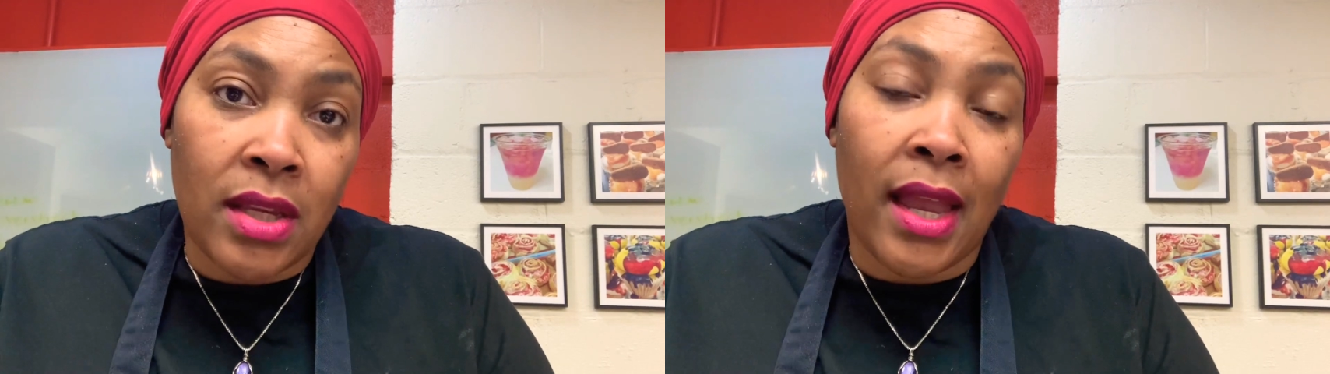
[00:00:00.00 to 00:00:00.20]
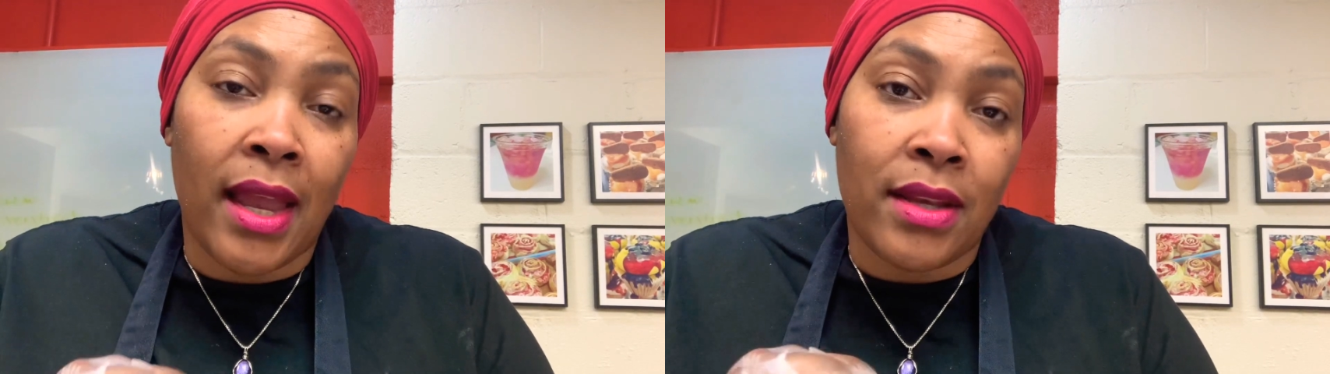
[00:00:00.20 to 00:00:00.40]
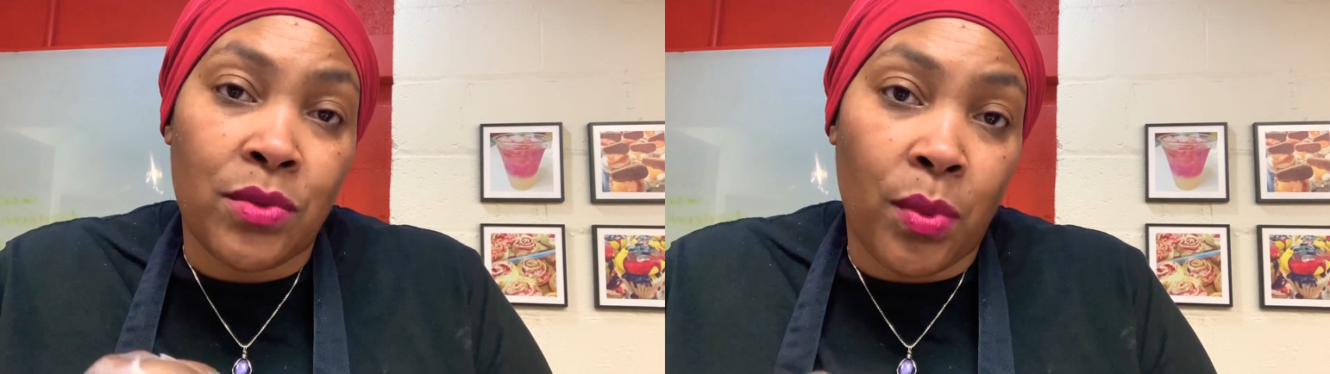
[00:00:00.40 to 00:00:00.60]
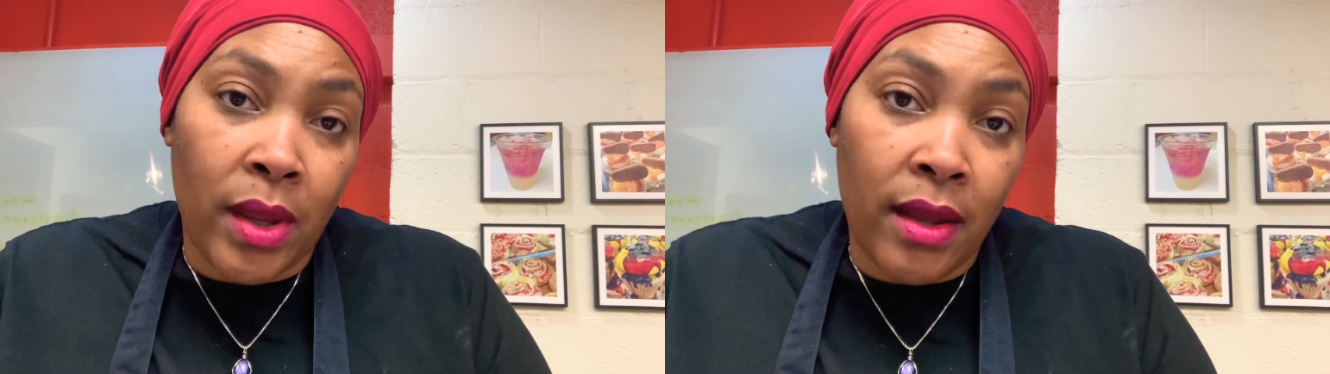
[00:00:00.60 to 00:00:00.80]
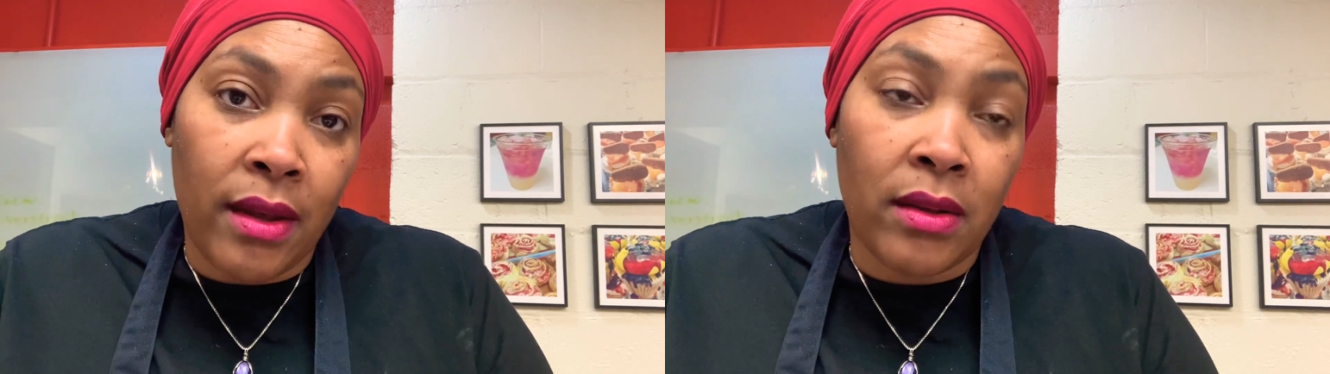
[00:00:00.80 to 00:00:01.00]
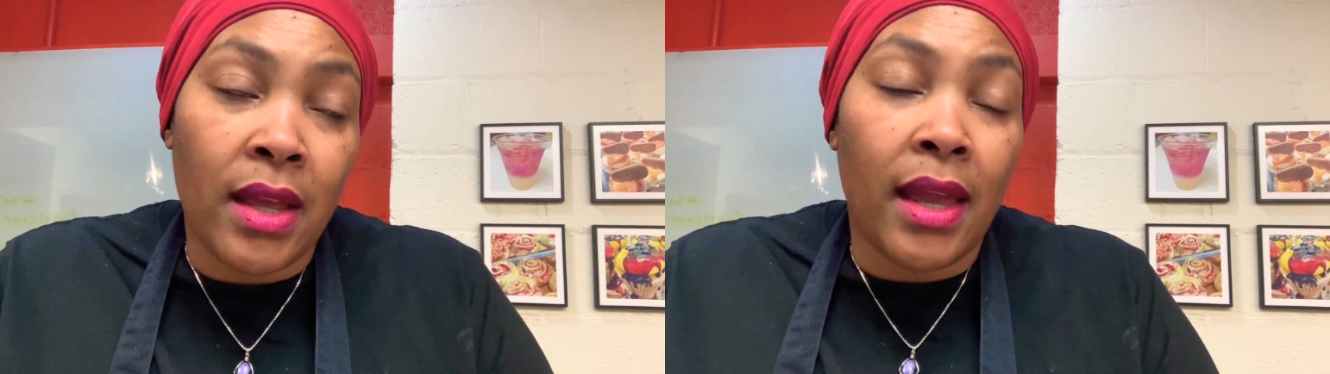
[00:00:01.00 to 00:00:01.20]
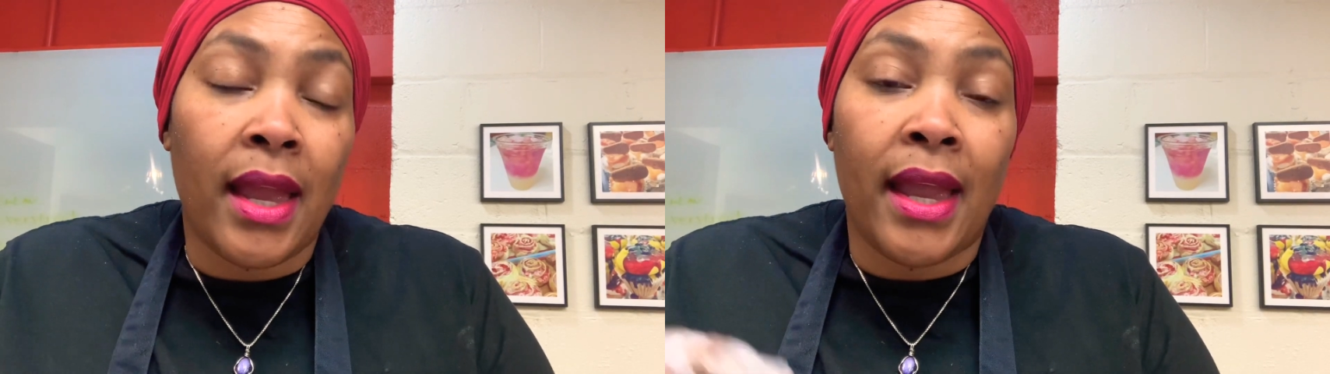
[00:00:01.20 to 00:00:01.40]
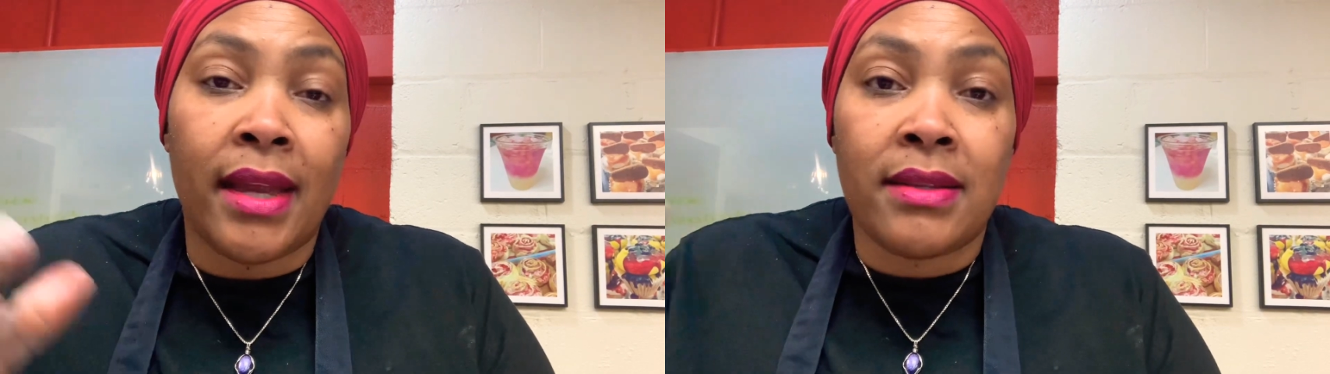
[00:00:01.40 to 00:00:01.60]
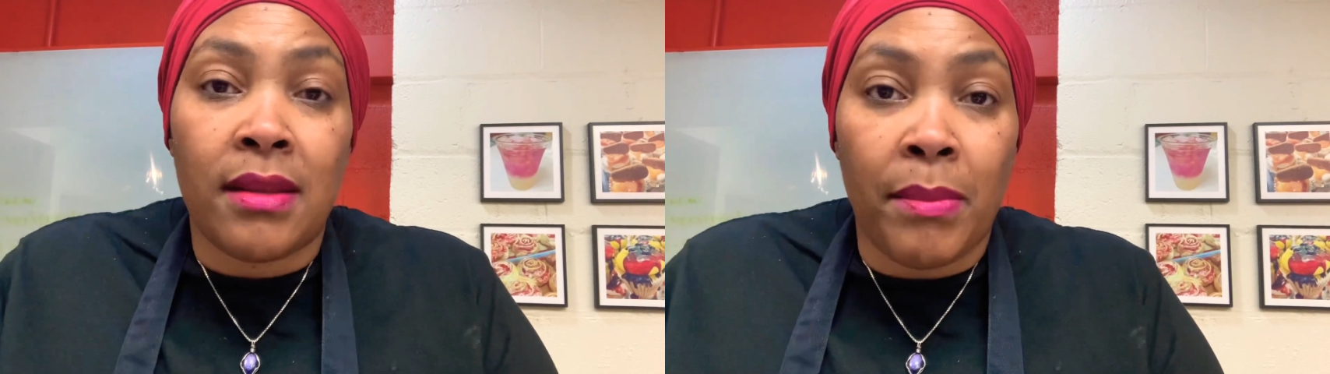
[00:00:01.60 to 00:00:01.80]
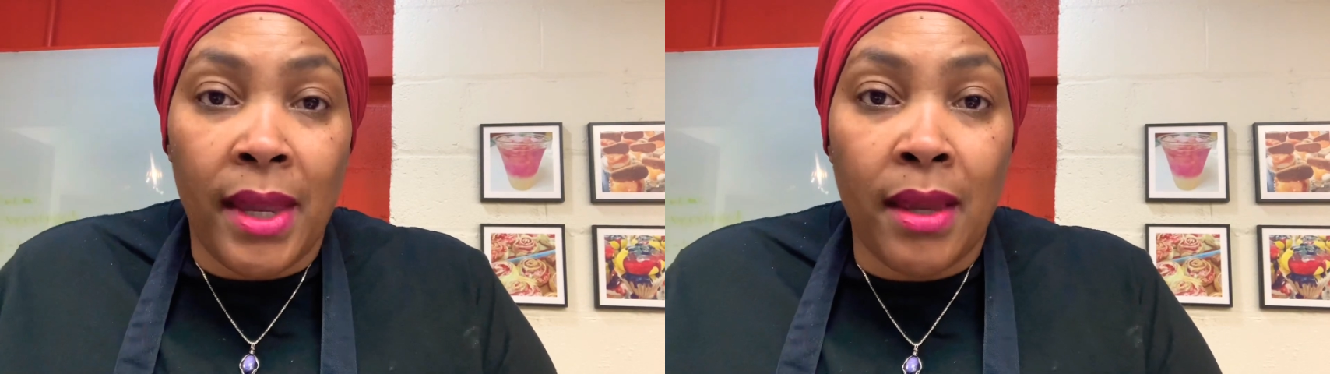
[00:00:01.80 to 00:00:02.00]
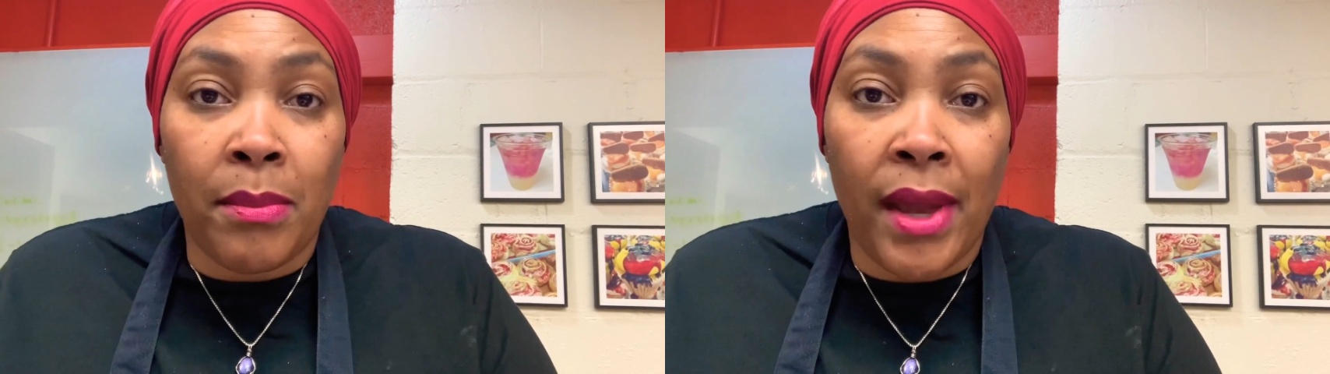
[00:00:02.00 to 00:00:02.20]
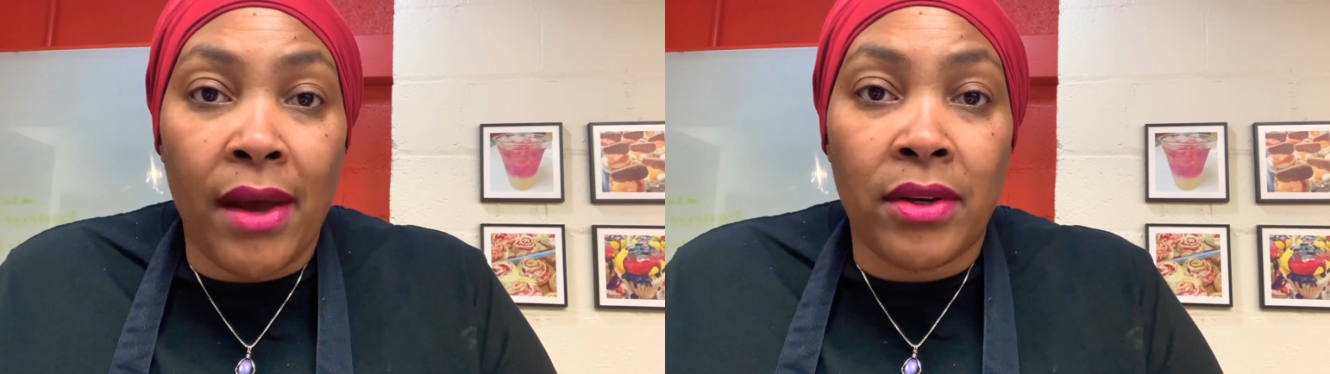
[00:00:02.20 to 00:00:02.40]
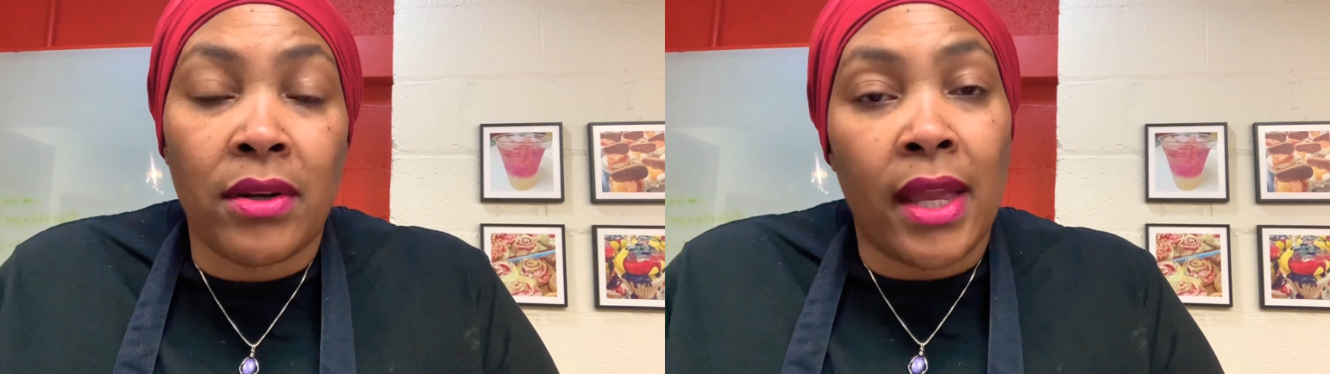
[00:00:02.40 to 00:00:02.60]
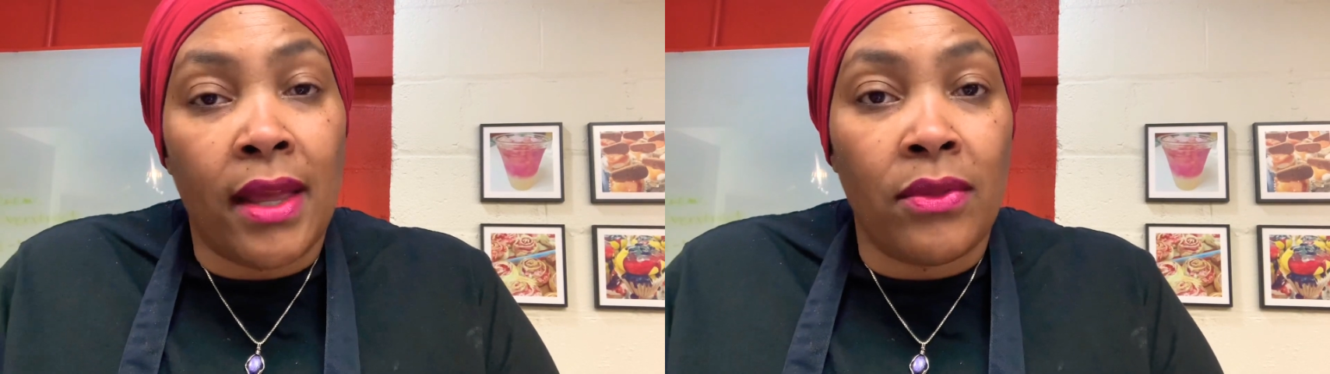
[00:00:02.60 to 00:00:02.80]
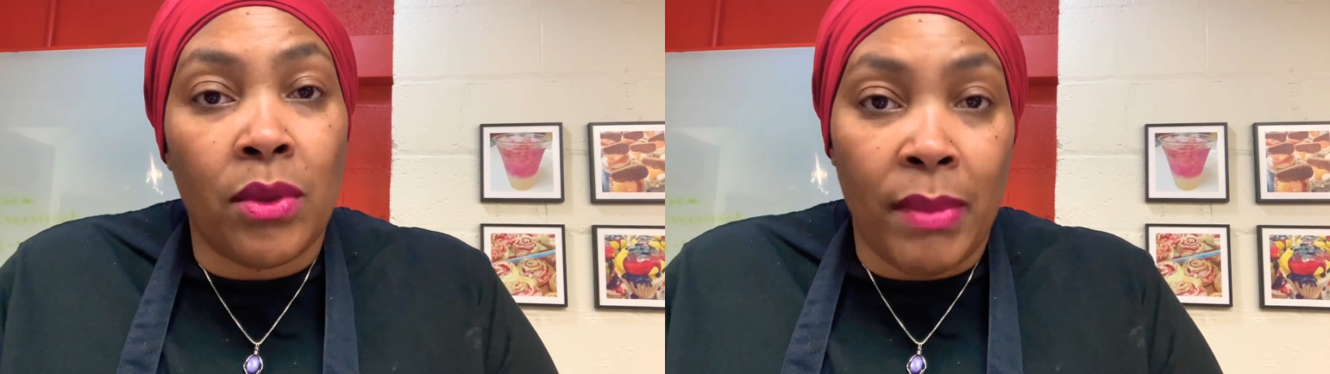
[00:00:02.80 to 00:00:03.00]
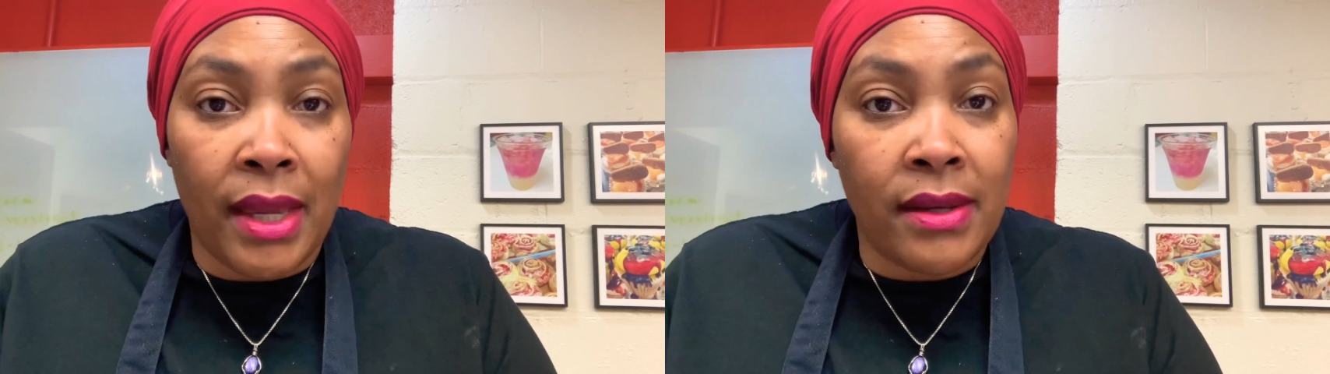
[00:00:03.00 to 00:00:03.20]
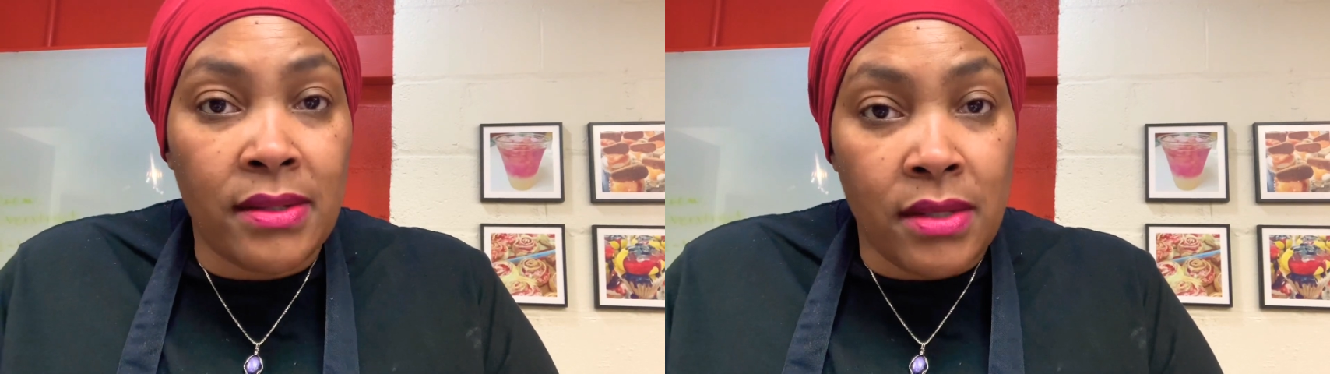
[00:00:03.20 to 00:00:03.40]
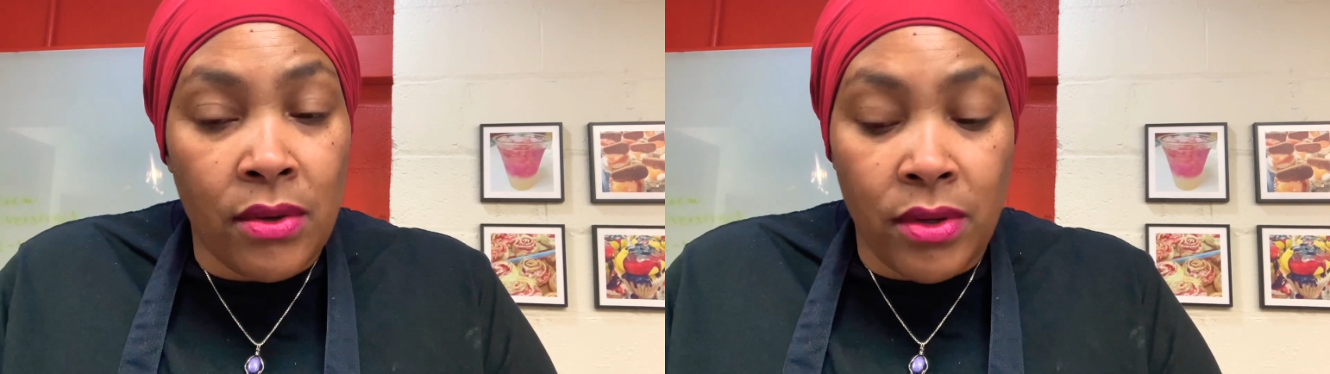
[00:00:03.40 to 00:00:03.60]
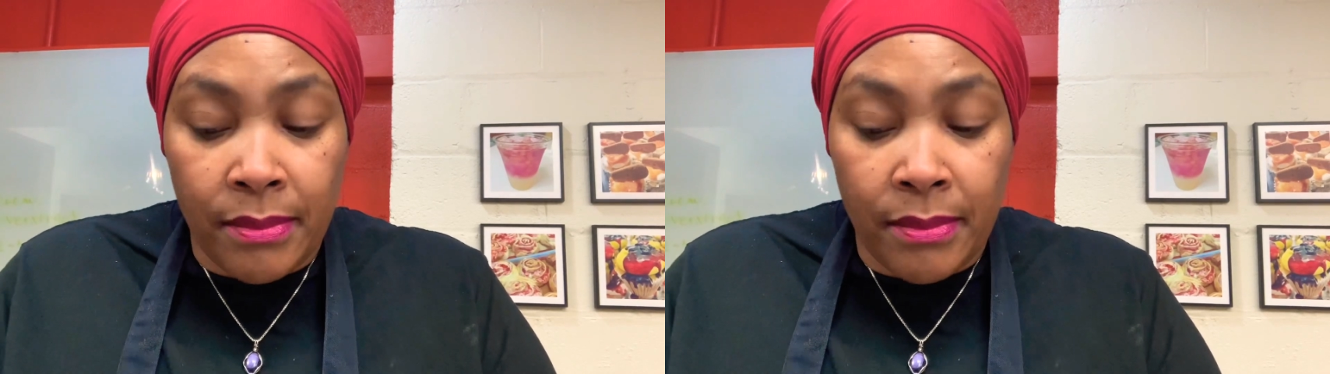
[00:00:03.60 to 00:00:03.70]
as well as the baking powder and the baking soda.